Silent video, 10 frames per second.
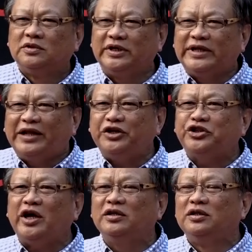In
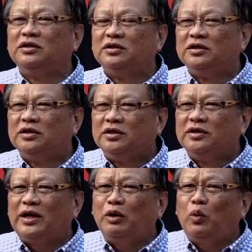addition,
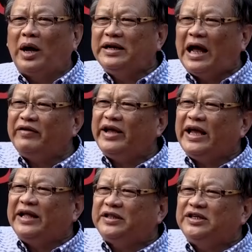the
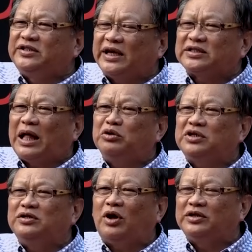
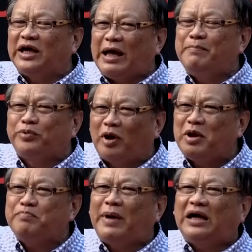186,000 on the
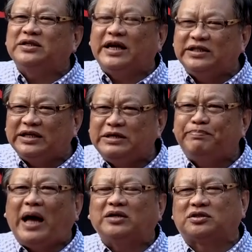employment pass and the
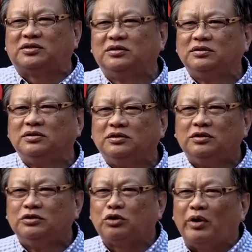e-pass.
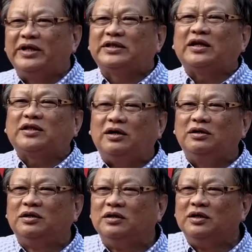So in
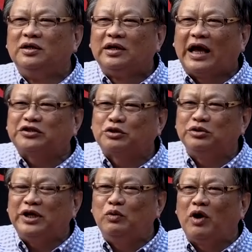total,
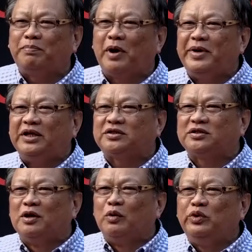excluding work
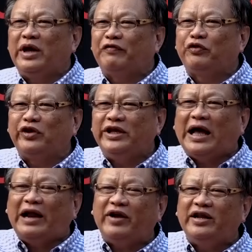permits, we have
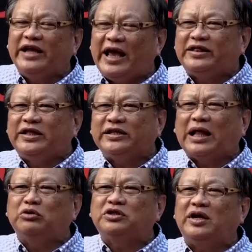
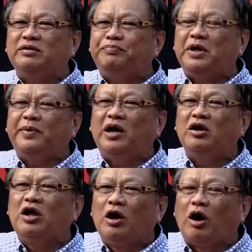380,000
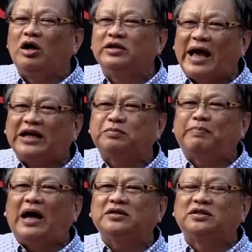people on
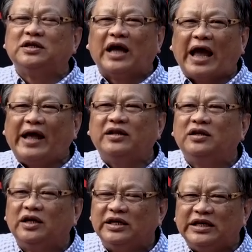S-Pass and
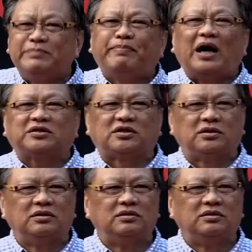e-pass.